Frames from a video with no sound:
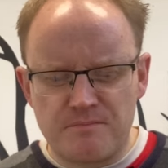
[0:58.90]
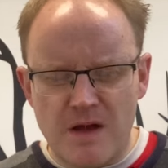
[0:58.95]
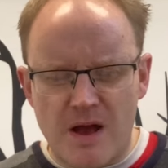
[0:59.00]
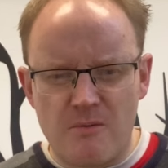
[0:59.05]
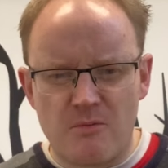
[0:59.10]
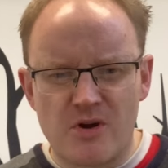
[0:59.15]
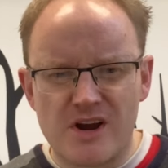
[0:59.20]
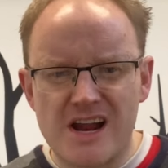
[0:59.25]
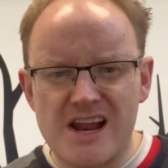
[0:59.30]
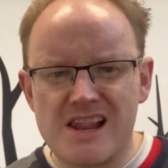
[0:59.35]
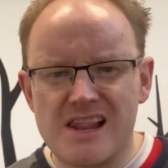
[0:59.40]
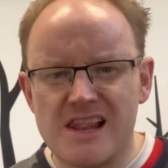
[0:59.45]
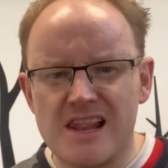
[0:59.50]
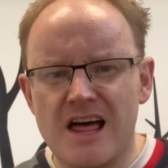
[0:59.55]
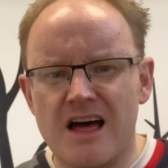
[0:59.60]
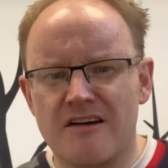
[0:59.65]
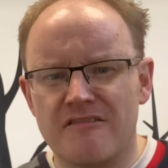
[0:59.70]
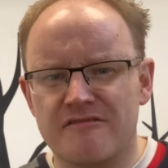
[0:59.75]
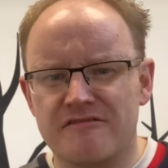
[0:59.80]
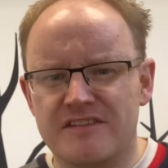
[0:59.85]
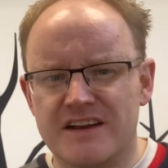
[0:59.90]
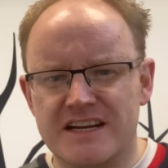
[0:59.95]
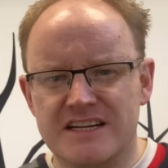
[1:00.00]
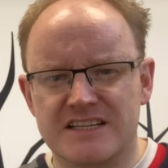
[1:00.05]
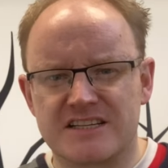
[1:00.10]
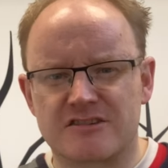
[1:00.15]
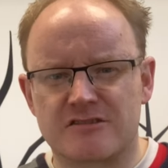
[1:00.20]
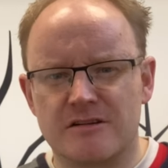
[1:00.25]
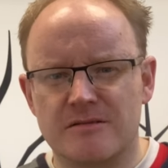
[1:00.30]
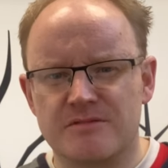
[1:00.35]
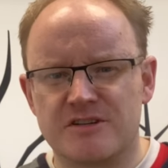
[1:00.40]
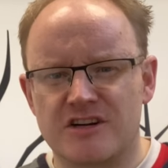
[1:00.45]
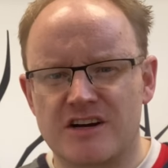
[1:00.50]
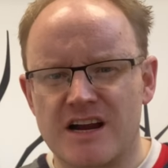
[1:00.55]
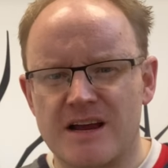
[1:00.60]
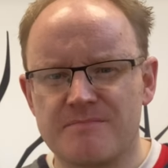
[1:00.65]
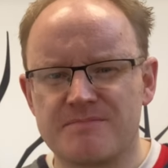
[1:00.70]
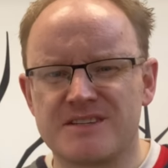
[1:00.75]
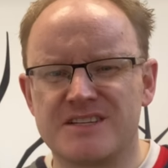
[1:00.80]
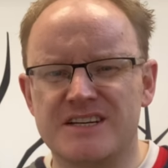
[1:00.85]
And what I love in scripture,
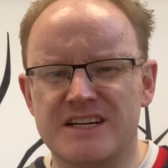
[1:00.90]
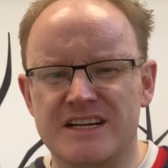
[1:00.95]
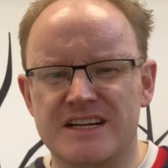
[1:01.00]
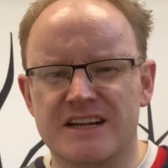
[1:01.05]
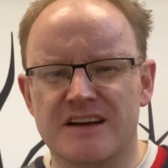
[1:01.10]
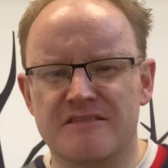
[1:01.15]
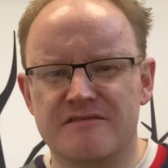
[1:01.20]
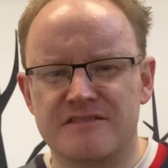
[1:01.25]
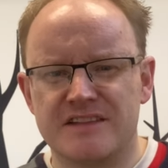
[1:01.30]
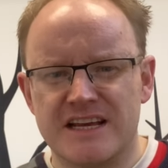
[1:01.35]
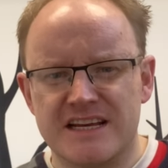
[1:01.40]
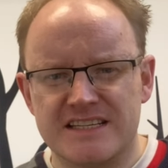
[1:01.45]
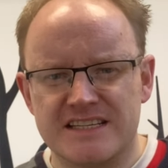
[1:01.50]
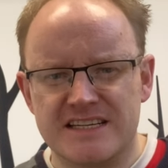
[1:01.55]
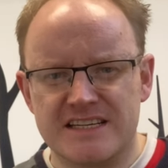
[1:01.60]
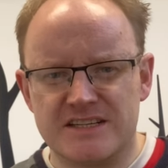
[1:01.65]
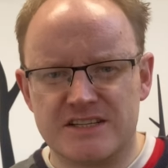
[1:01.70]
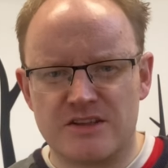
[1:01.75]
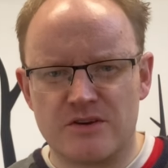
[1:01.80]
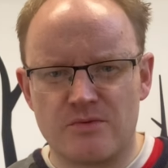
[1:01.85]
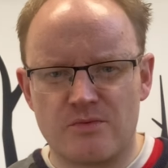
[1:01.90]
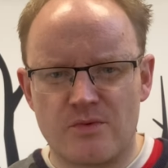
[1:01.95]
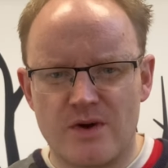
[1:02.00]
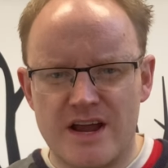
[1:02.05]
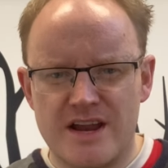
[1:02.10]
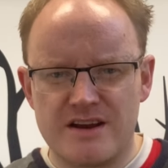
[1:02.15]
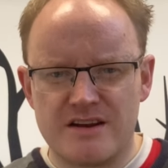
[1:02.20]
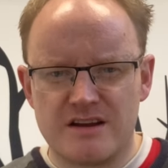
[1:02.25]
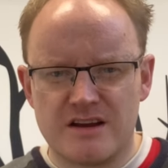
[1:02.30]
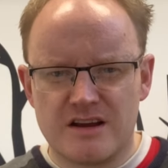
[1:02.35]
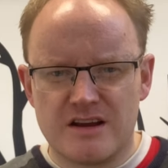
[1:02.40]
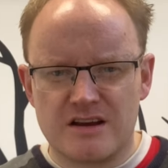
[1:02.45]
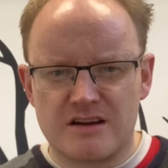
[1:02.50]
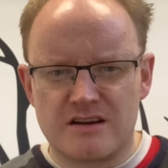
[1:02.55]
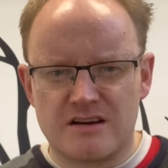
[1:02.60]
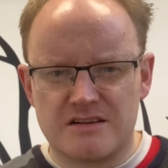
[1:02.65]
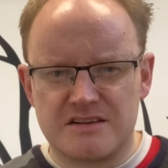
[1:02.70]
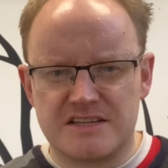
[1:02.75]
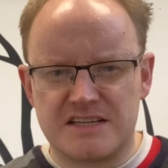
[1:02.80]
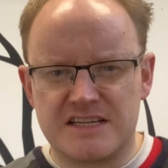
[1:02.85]
I absolutely love this, is that when
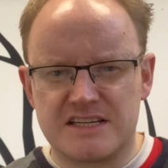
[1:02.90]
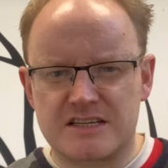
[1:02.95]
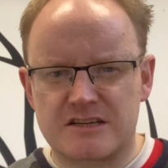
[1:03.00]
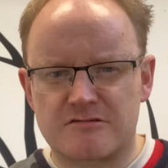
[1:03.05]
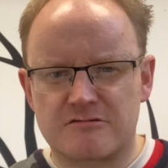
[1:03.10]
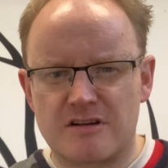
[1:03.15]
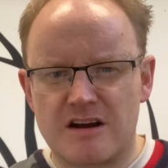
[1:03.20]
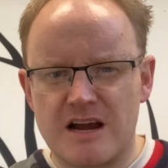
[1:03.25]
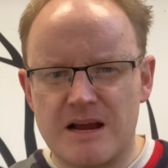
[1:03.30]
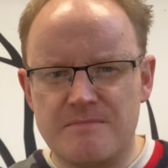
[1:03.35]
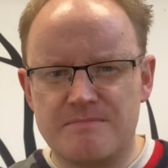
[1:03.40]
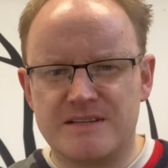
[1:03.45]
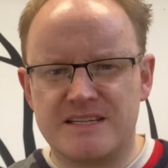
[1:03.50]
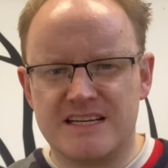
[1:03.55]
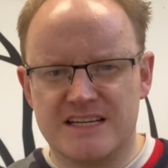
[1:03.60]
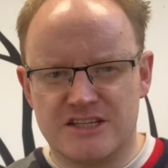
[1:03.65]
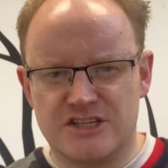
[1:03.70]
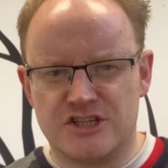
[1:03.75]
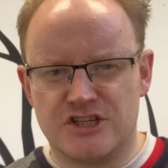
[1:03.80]
God describes his